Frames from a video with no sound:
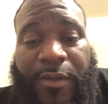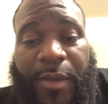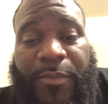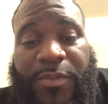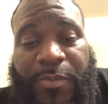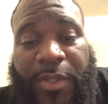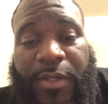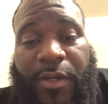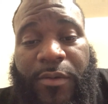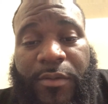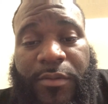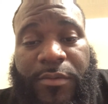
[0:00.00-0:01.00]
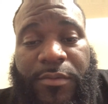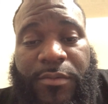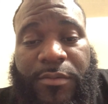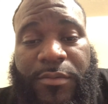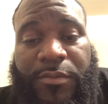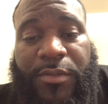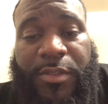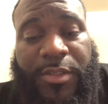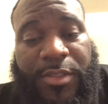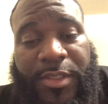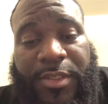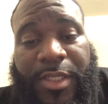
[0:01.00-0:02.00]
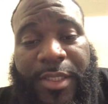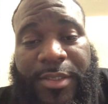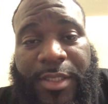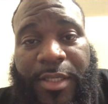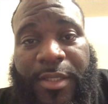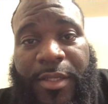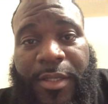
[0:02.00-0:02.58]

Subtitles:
I'm going to speak on it. And it's just like that.